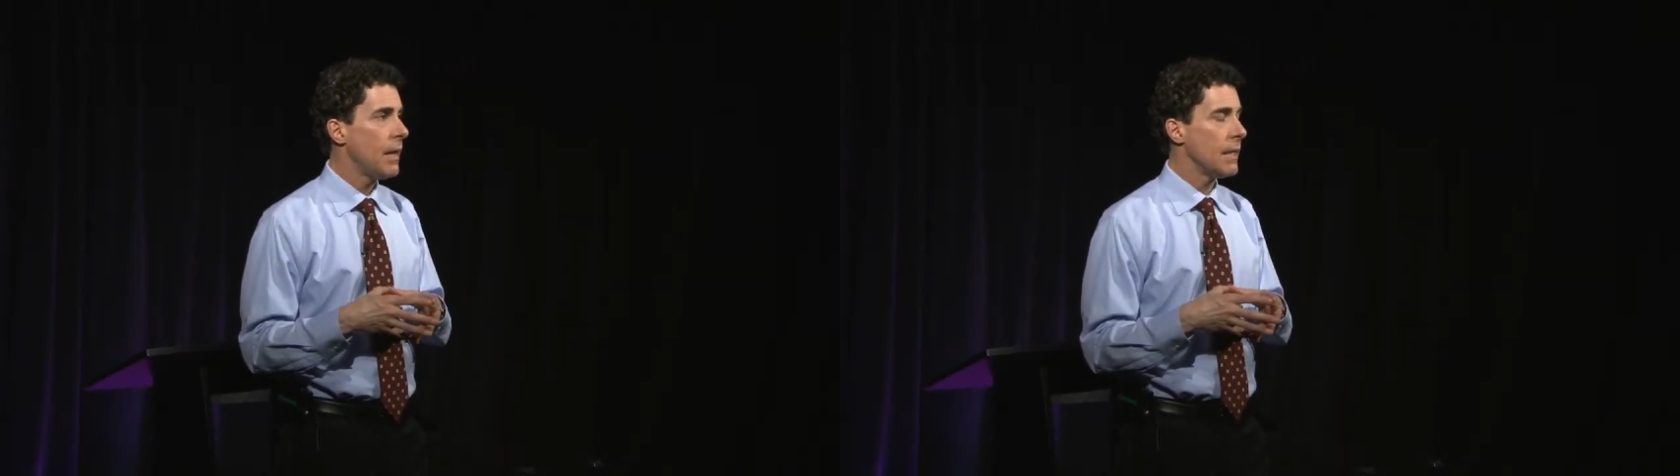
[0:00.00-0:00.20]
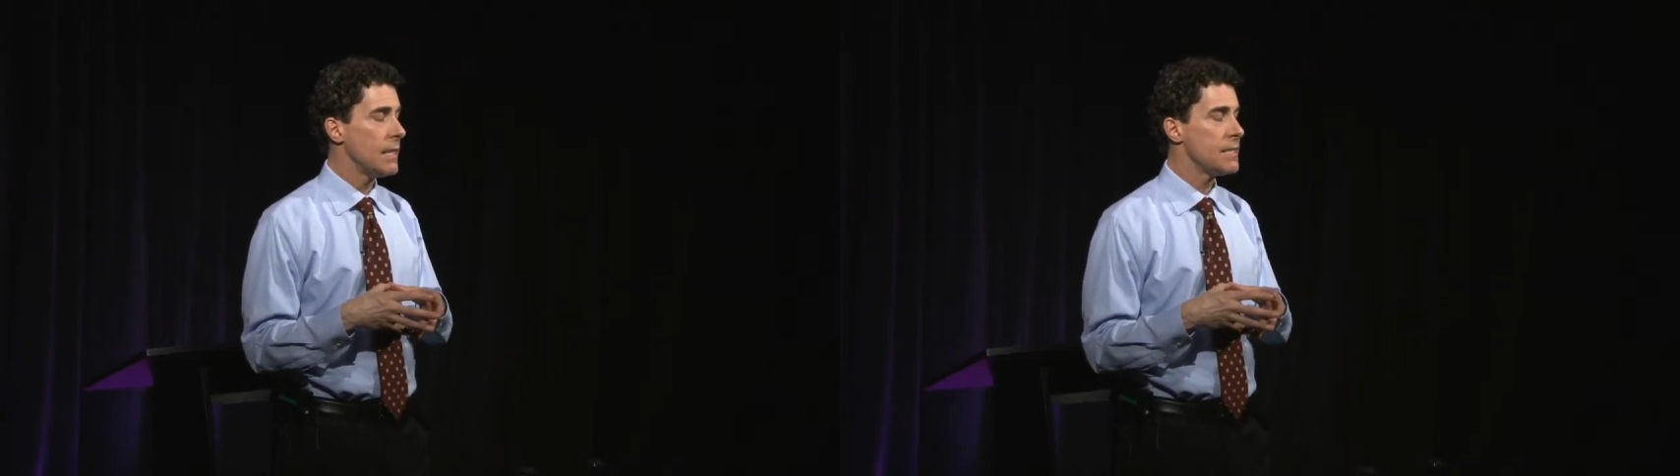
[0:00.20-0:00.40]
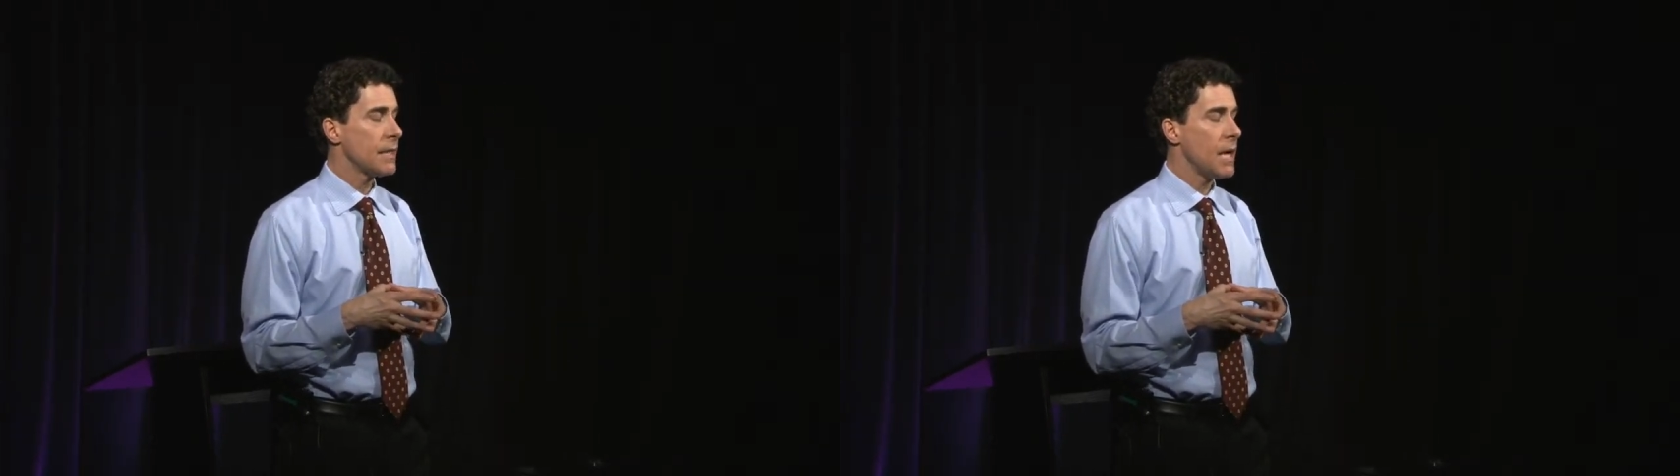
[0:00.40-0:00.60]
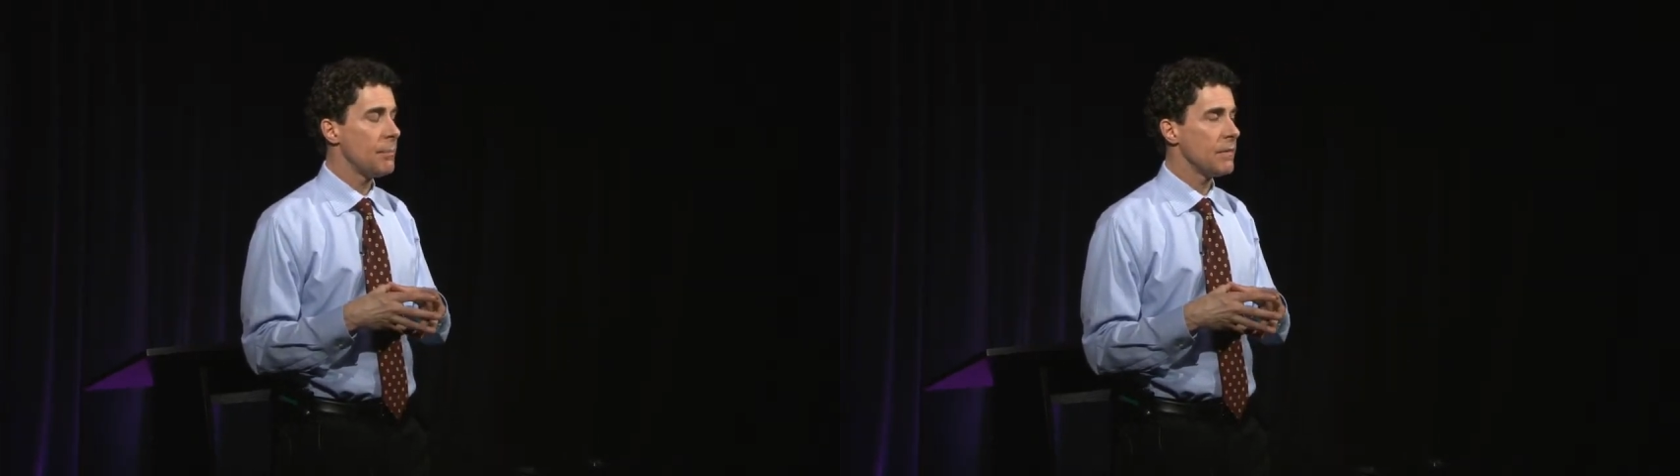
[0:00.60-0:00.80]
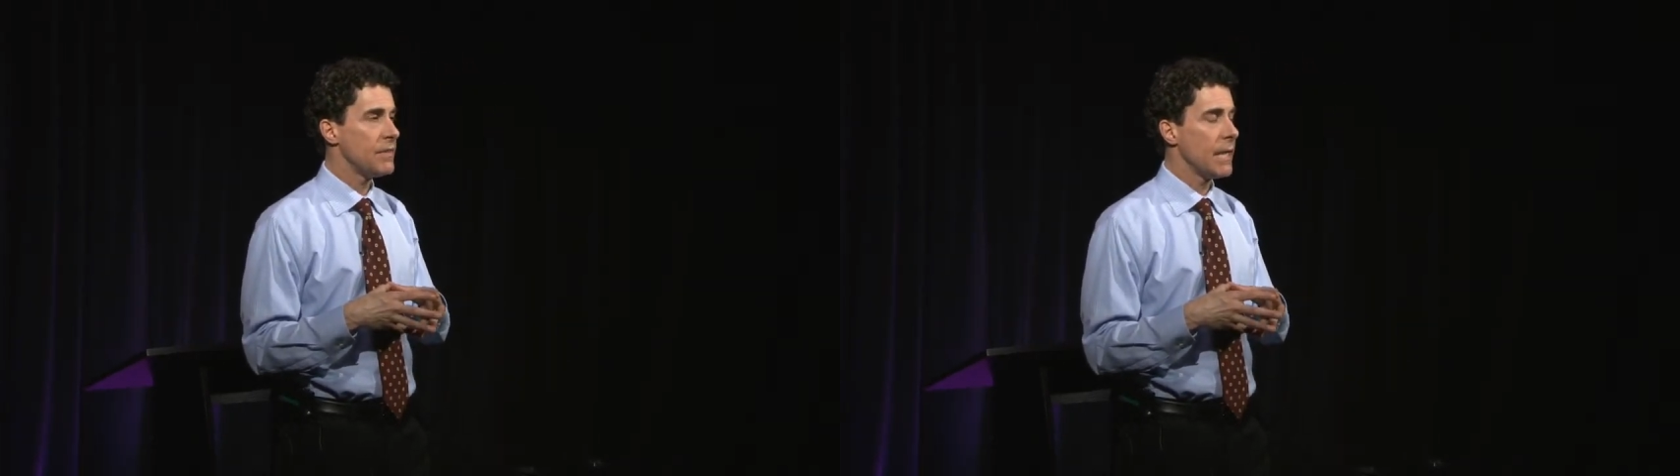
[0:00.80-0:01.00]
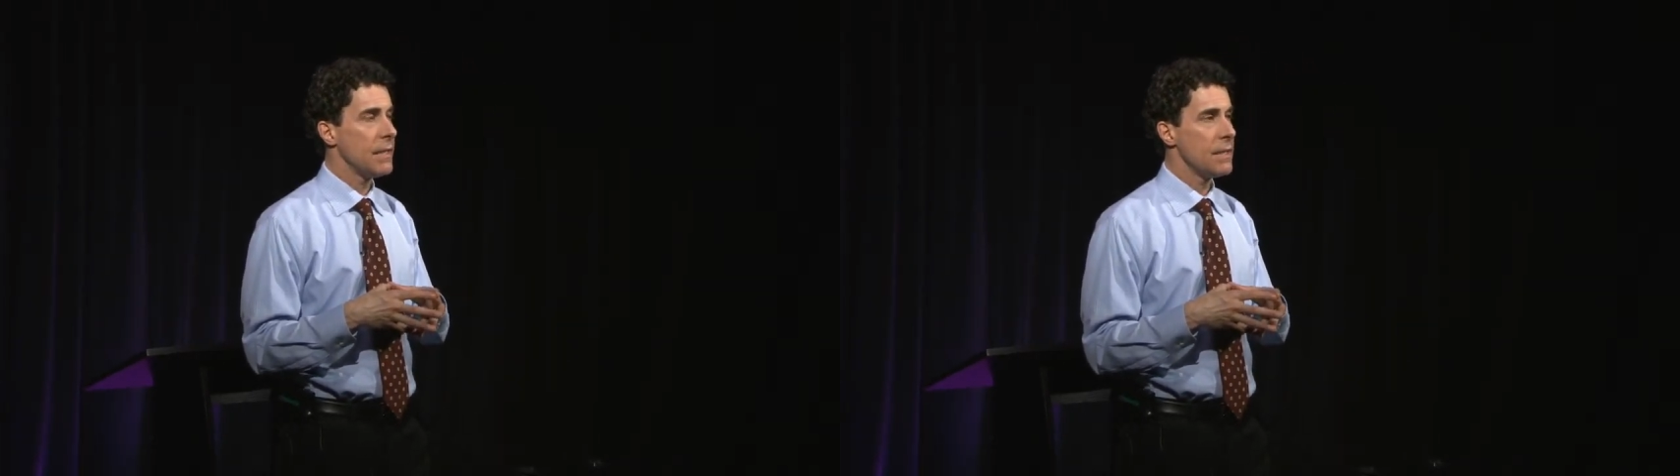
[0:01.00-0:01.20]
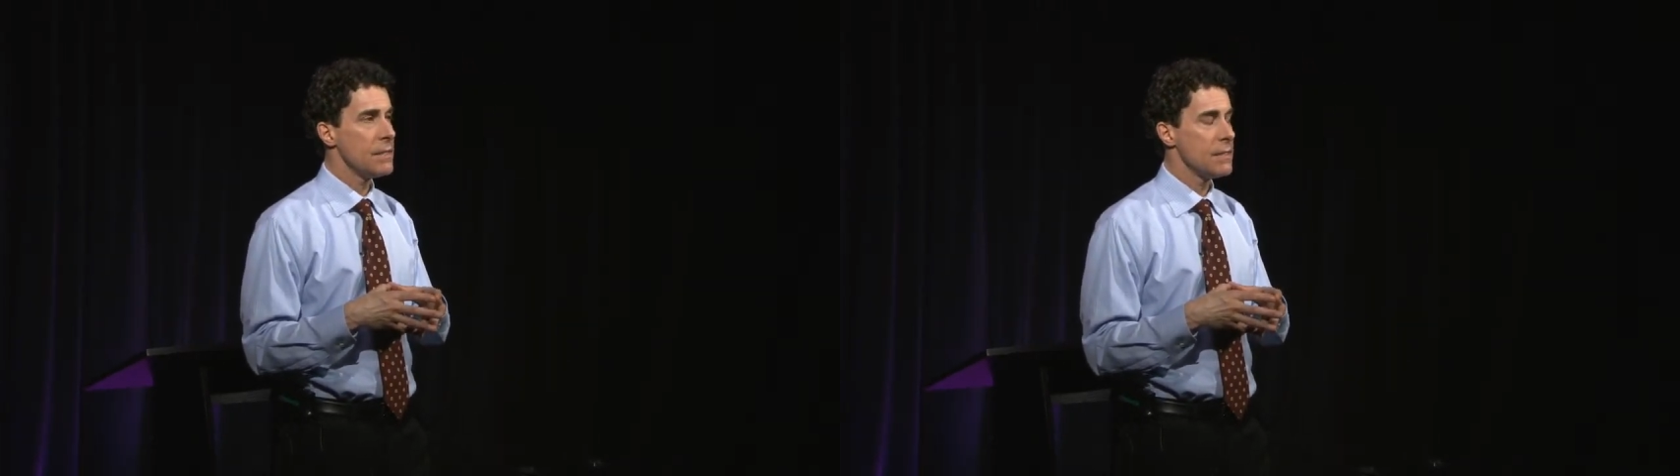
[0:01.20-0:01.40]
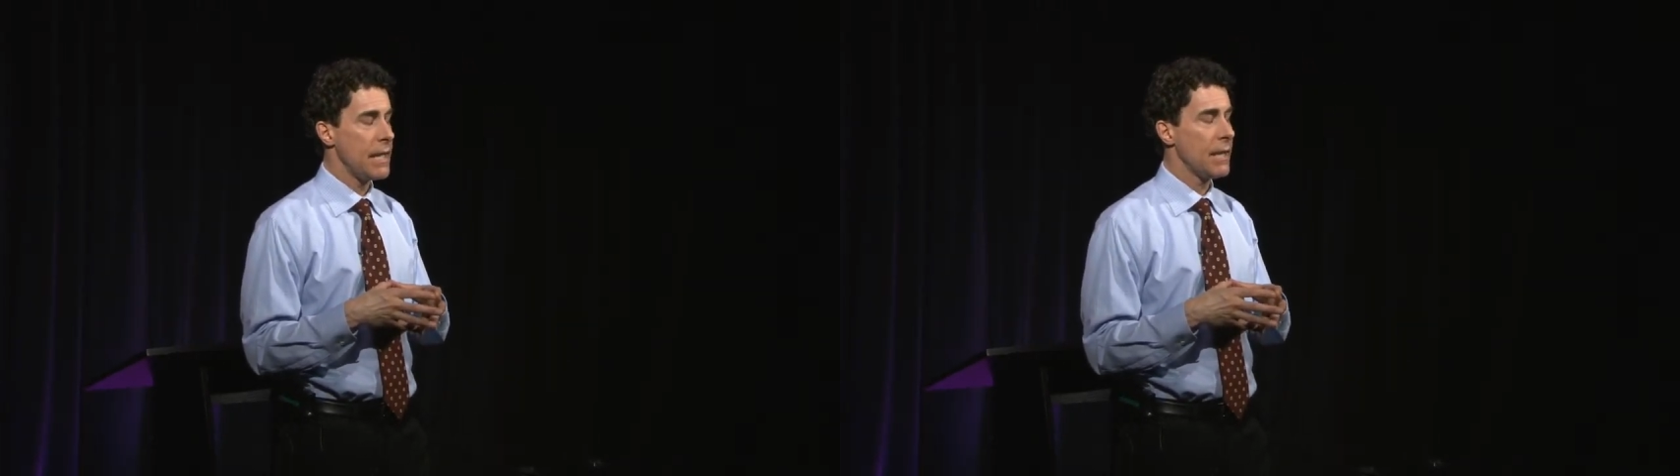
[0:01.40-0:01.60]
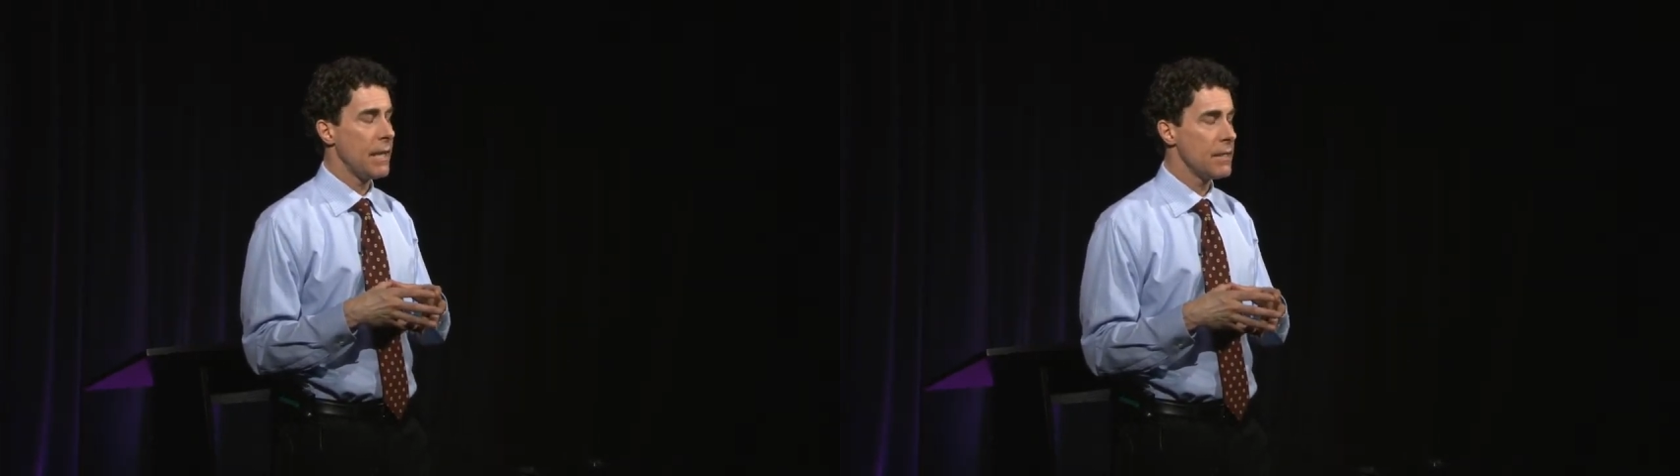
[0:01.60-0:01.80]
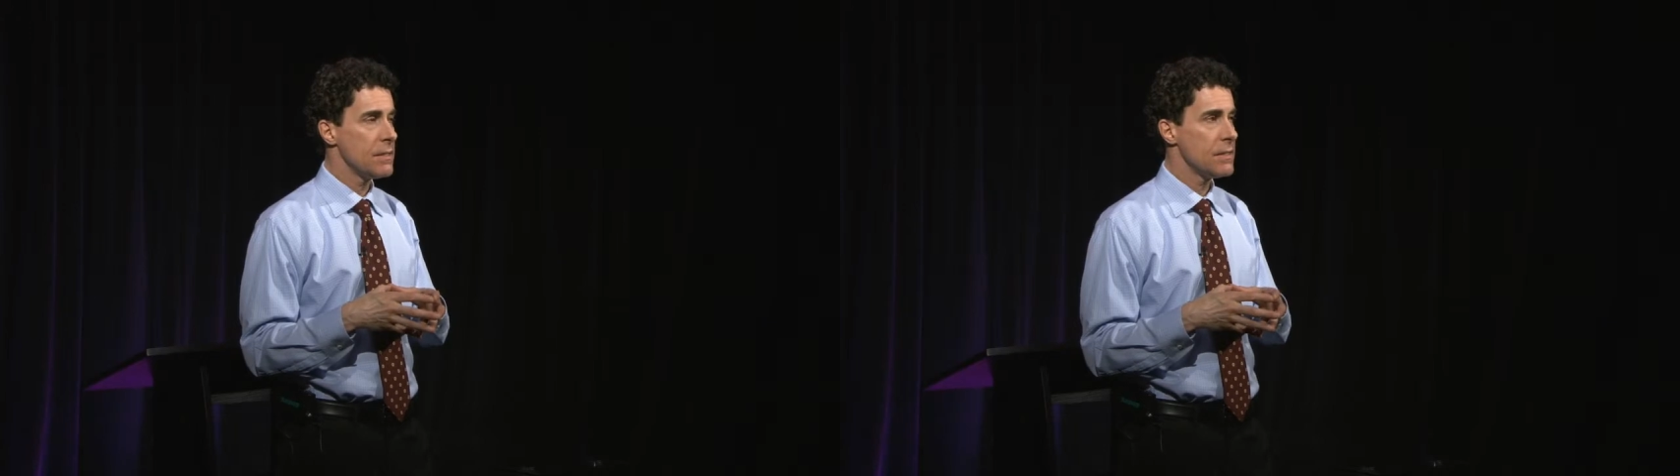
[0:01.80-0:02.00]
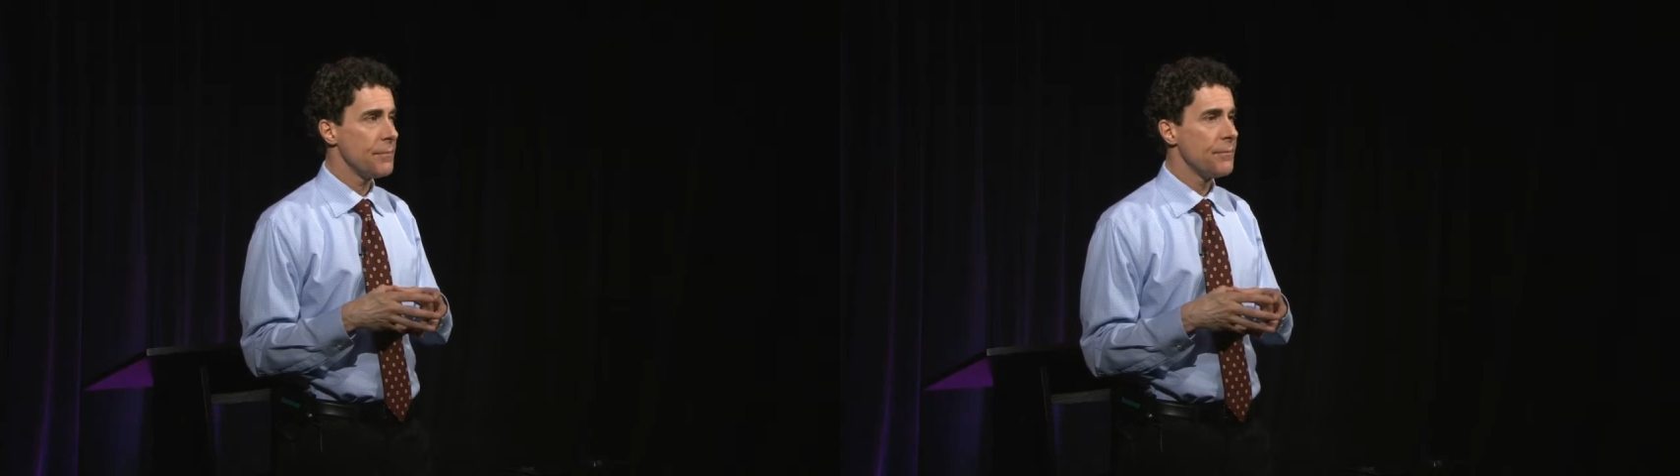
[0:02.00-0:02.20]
at least a couple of decades.